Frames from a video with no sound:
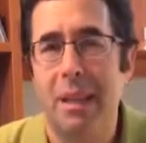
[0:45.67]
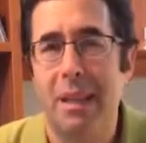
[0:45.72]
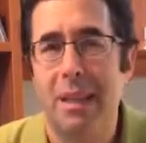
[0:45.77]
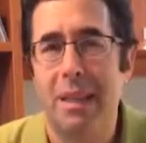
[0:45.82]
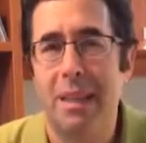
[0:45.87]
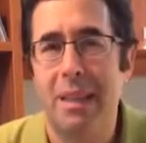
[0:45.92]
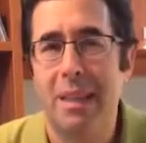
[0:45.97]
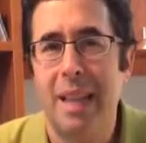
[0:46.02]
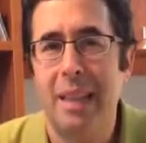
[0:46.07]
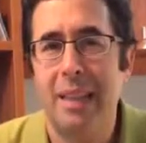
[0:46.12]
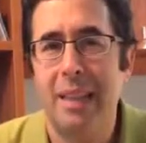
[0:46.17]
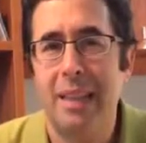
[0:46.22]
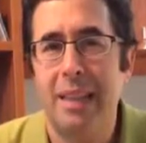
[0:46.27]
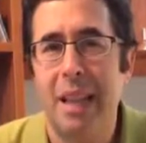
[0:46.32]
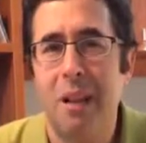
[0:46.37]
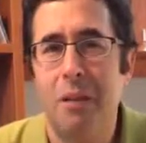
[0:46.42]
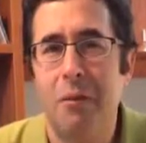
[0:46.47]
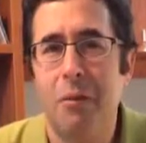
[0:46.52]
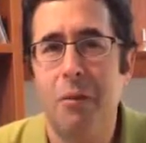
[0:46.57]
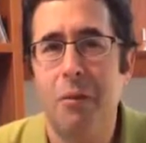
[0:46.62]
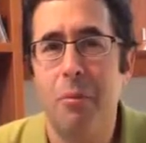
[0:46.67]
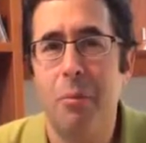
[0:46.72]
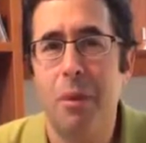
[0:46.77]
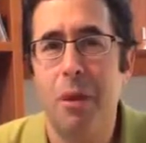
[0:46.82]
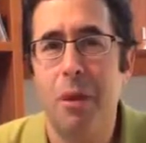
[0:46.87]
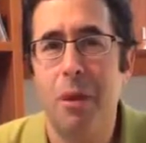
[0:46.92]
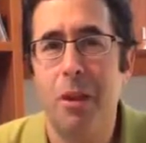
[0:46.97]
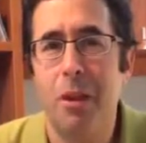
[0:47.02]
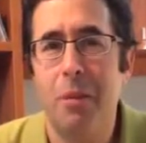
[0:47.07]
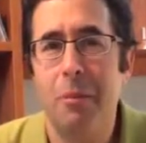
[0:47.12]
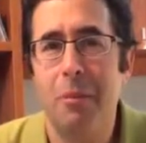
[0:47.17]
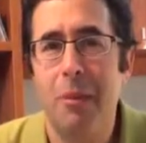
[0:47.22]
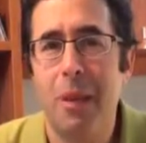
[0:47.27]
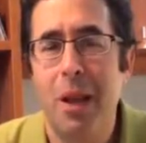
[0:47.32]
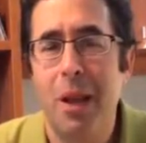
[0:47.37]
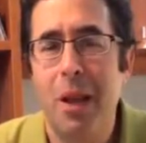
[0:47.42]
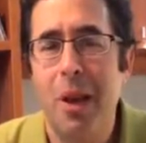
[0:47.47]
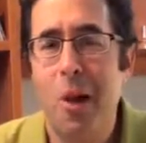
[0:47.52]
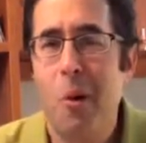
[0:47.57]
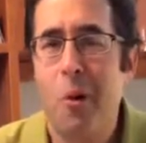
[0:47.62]
Does that sound familiar?
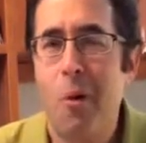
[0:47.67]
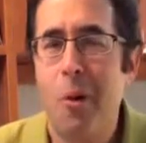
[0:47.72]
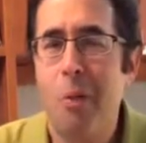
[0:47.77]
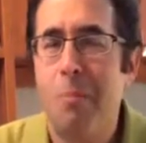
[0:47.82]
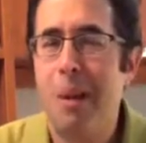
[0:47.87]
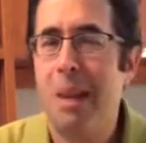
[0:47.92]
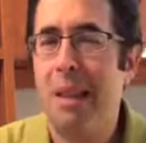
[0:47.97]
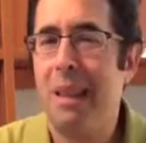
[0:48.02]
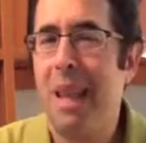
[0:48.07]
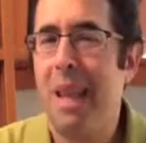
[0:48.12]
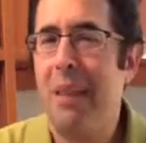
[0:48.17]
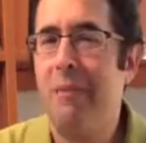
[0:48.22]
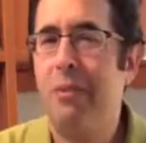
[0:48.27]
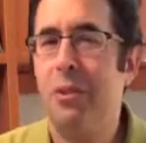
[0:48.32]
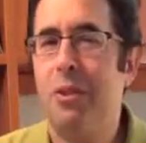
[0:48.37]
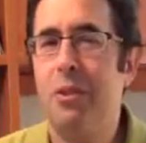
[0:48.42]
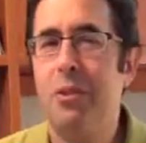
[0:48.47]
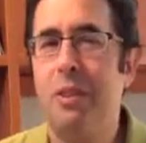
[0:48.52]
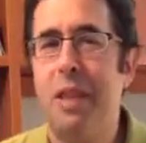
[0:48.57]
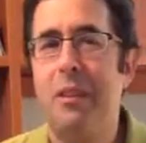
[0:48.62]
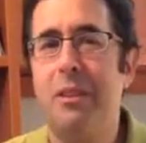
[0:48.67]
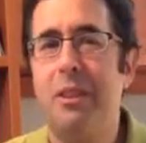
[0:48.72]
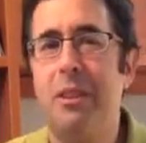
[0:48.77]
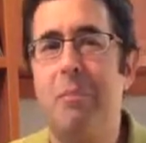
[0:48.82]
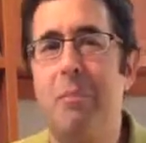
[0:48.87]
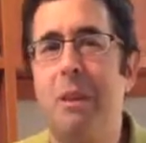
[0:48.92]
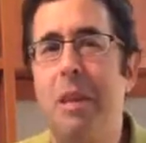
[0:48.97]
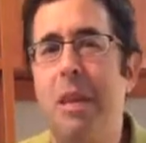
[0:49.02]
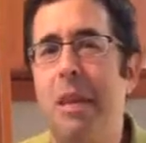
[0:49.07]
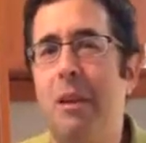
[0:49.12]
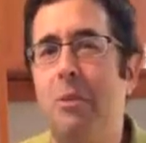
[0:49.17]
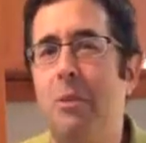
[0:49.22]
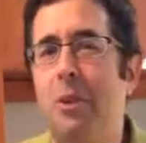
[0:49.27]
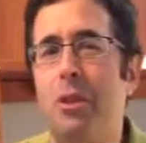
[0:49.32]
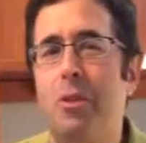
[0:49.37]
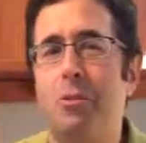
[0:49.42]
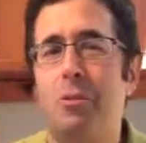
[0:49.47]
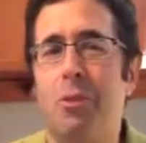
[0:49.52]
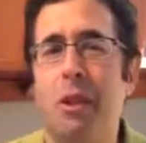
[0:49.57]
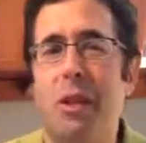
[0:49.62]
What my life turned out to be
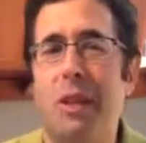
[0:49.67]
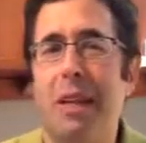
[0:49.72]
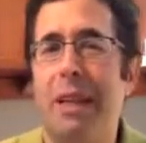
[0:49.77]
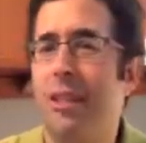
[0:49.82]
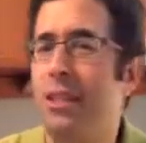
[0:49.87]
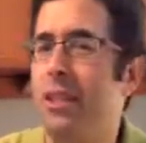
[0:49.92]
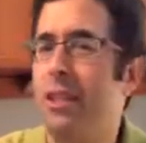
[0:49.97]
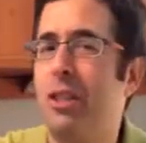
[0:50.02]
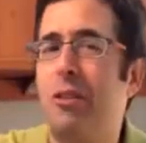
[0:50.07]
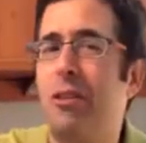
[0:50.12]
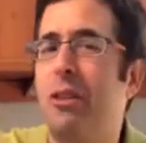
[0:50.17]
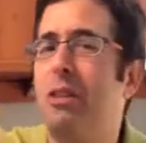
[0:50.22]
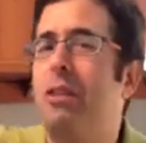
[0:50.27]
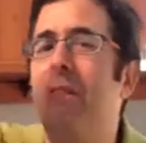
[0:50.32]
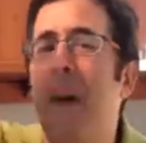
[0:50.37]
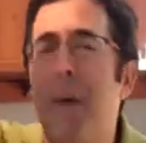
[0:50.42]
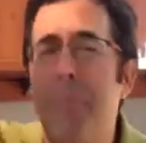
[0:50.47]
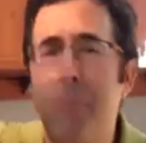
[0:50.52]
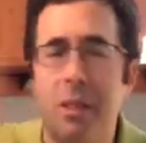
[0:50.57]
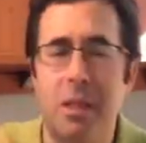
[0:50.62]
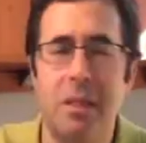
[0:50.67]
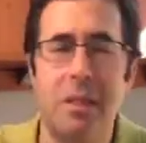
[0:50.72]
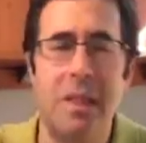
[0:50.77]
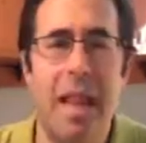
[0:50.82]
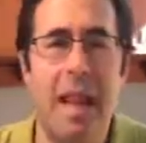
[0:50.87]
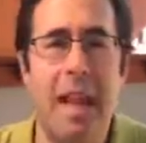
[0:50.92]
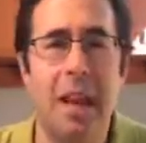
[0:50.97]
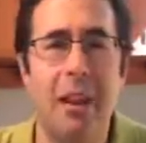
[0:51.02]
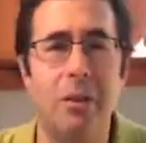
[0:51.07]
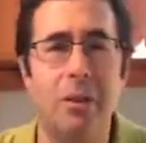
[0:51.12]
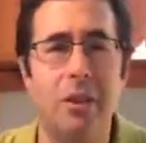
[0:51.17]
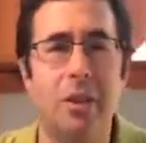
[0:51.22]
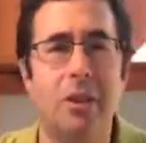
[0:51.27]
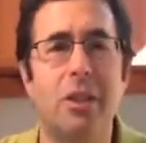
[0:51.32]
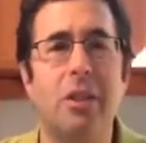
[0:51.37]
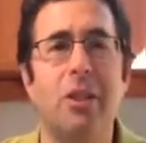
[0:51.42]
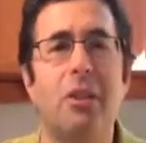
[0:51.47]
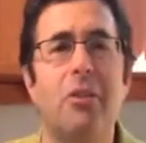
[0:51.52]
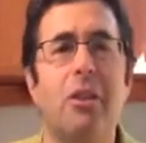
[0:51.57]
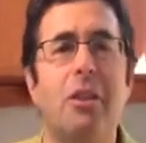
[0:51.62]
was really a series of ups and downs, a
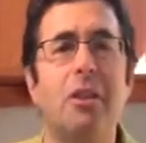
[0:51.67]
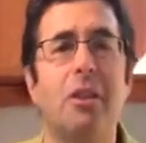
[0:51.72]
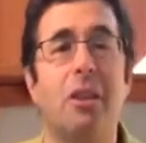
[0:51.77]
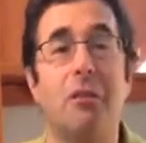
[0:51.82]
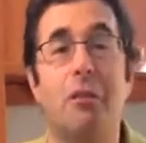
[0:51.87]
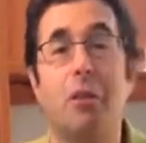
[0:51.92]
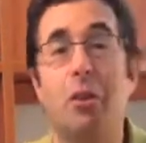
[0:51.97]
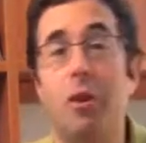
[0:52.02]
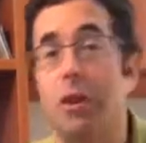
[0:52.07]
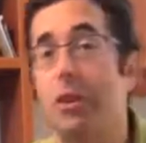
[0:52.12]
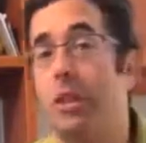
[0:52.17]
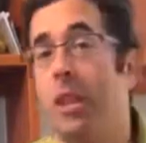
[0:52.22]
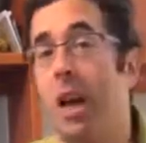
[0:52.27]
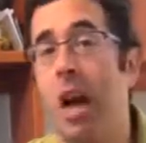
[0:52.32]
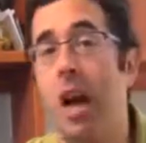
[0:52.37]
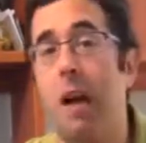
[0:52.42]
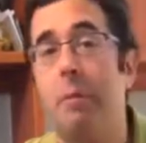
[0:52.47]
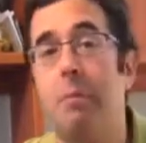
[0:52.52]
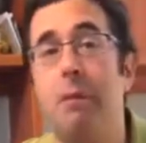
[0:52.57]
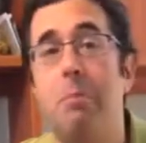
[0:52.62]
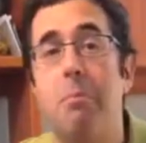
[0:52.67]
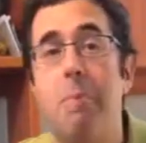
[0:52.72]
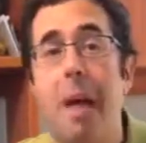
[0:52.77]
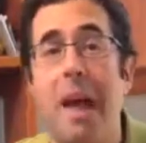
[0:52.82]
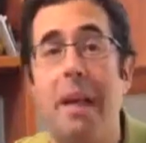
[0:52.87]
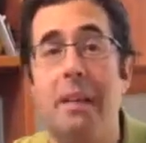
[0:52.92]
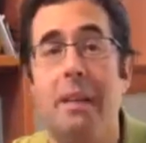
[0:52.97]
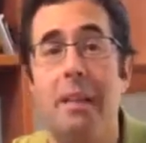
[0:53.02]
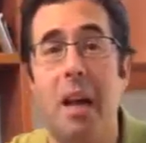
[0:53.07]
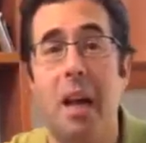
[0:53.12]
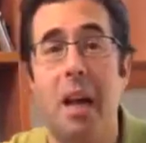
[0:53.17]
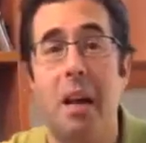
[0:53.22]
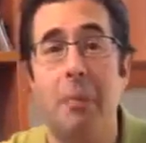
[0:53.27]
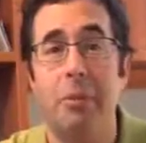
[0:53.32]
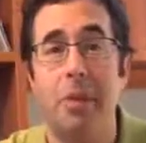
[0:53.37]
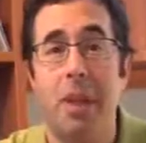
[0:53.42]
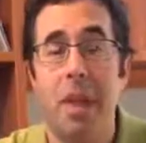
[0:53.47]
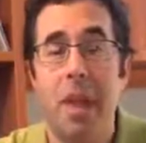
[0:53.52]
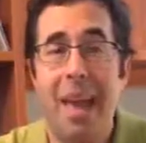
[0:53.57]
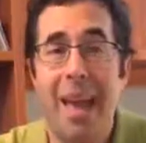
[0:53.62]
series of good times and bad
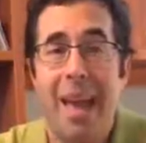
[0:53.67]
times.